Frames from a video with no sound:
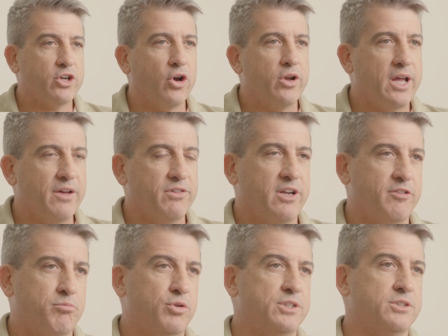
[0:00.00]
don't have
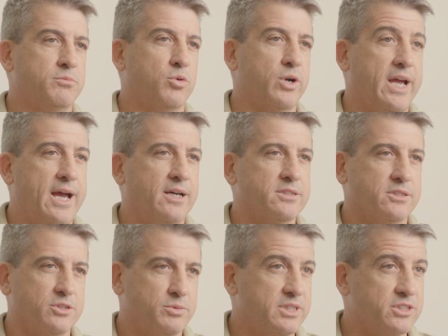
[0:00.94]
enough bricks and mortar
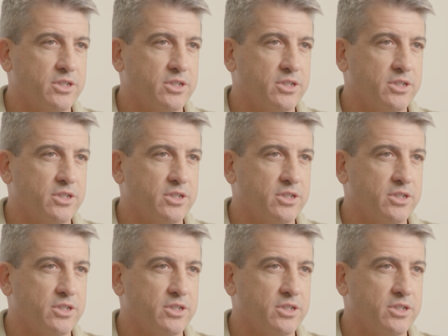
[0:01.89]
houses. We just